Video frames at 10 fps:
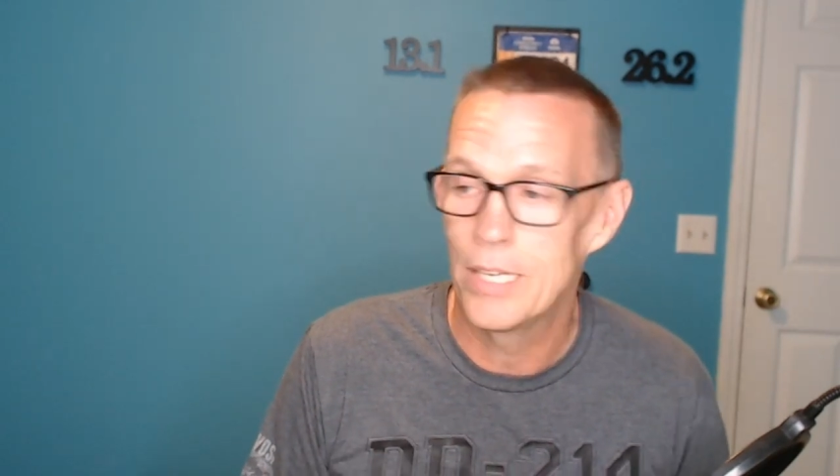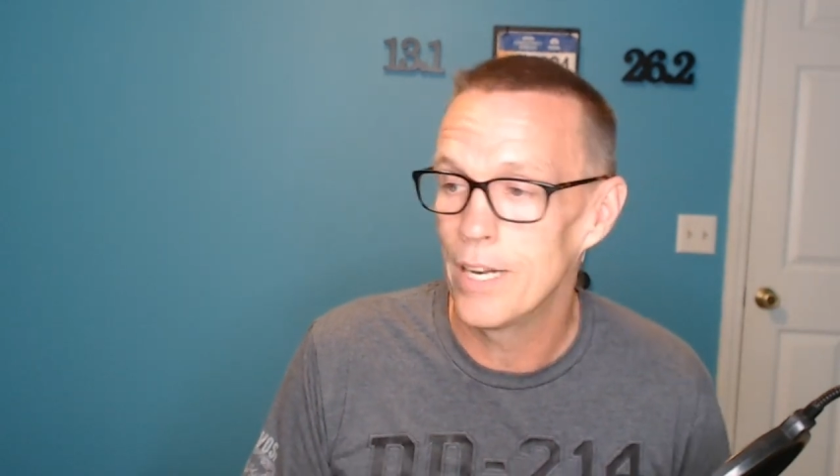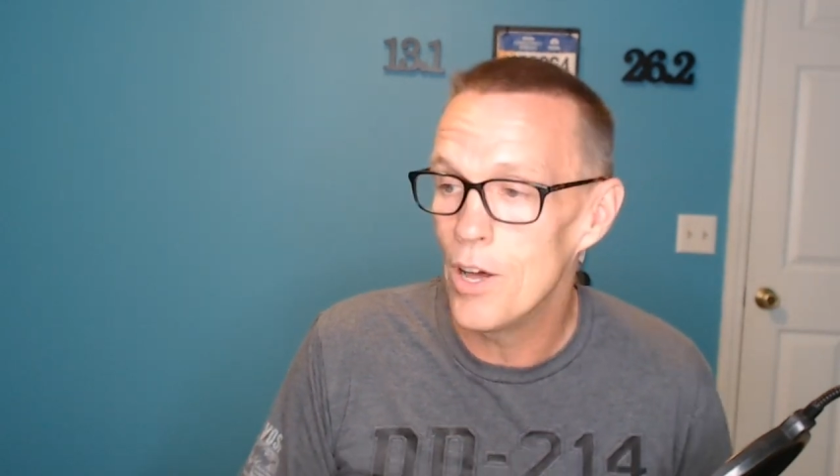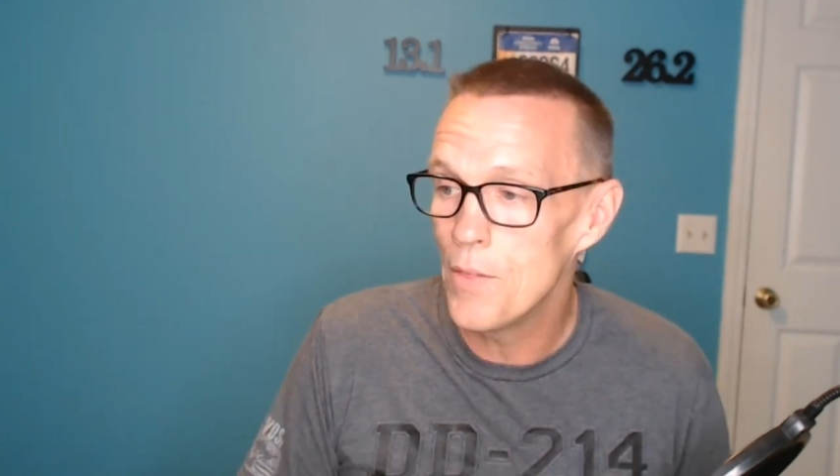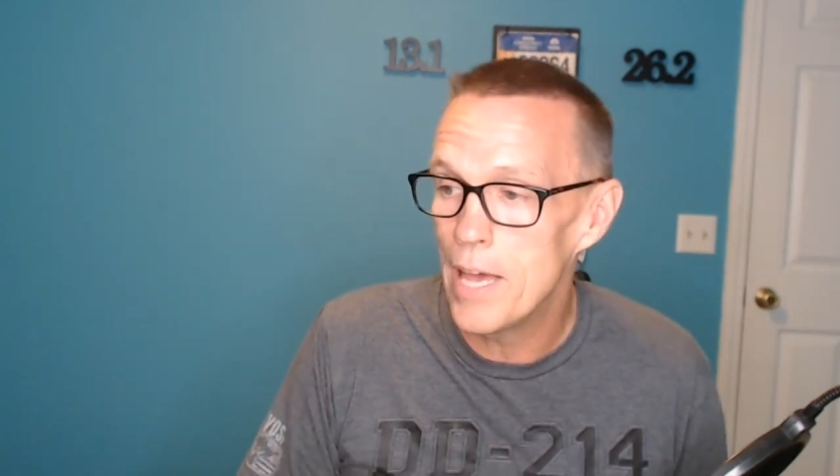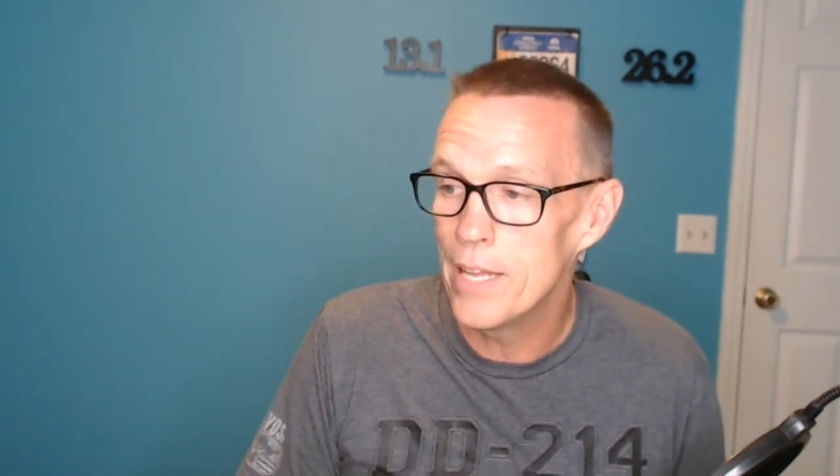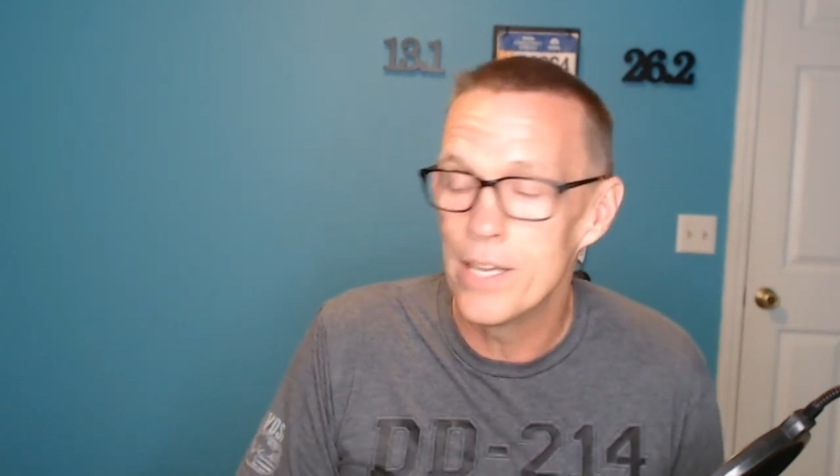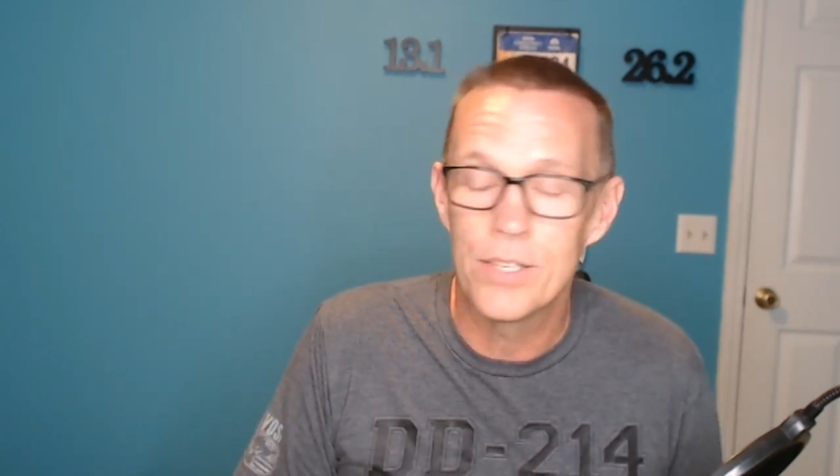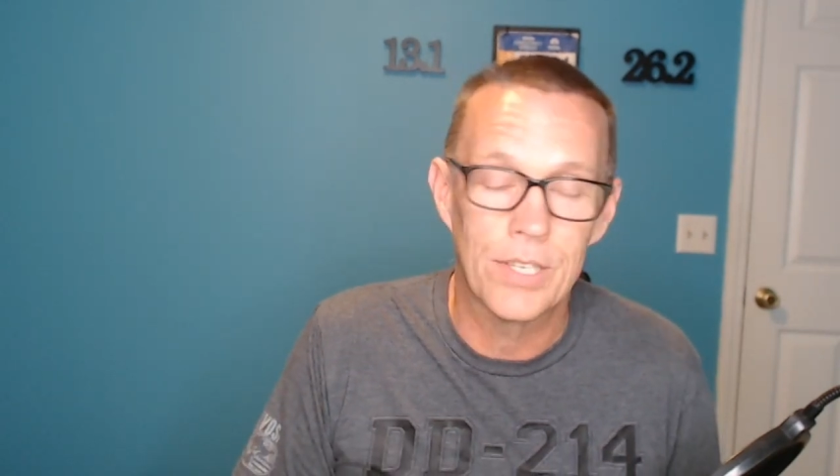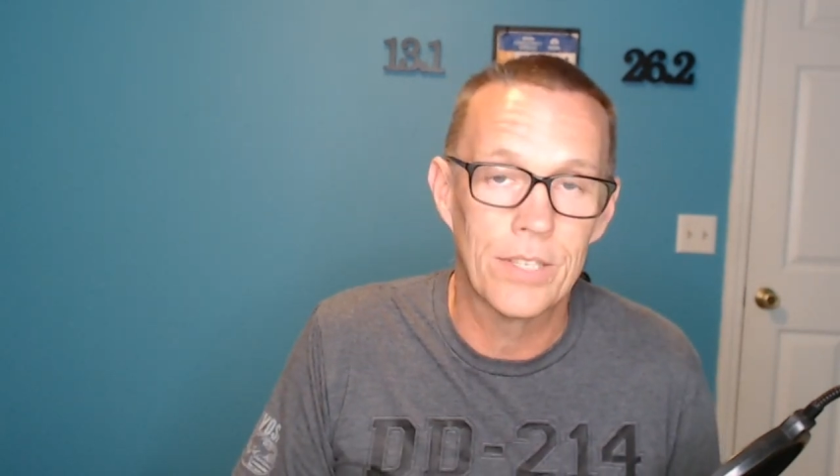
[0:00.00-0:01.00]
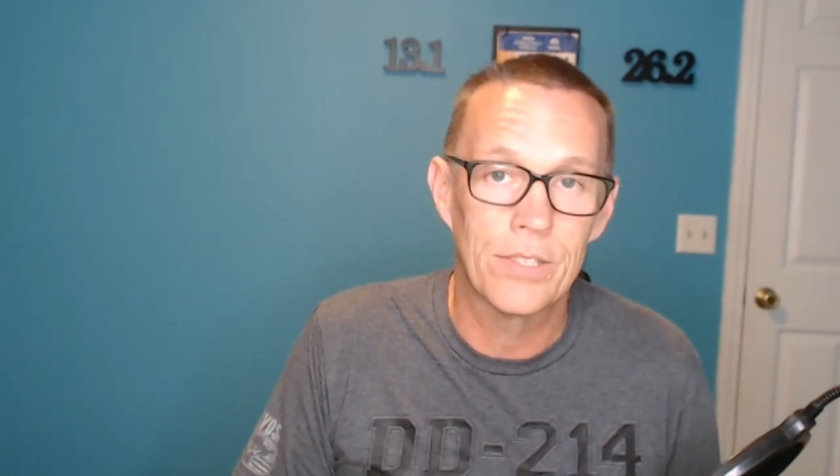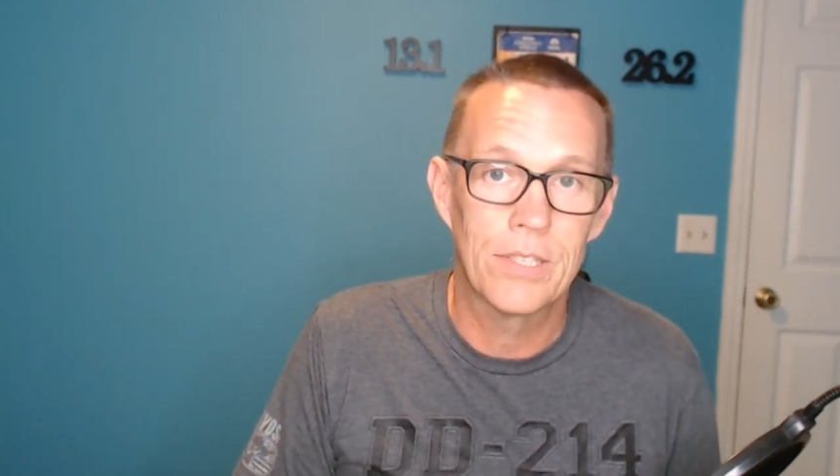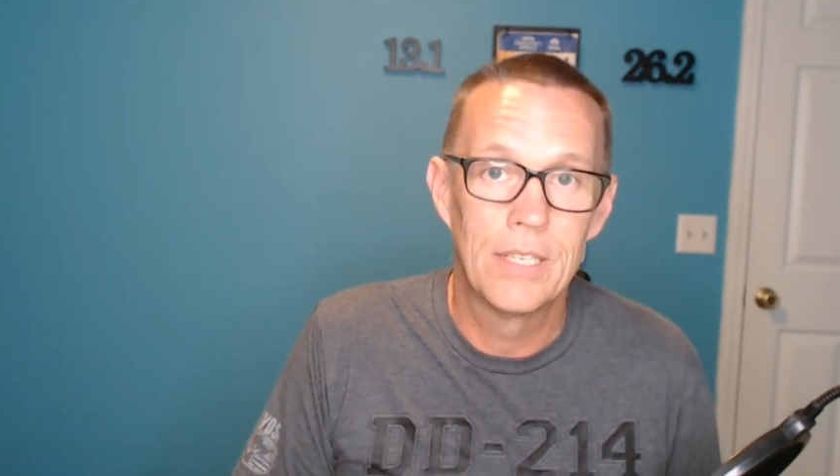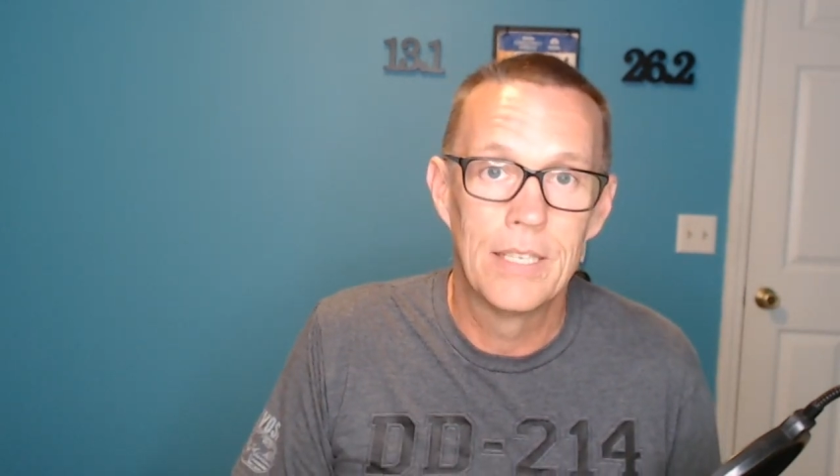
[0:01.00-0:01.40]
And all that is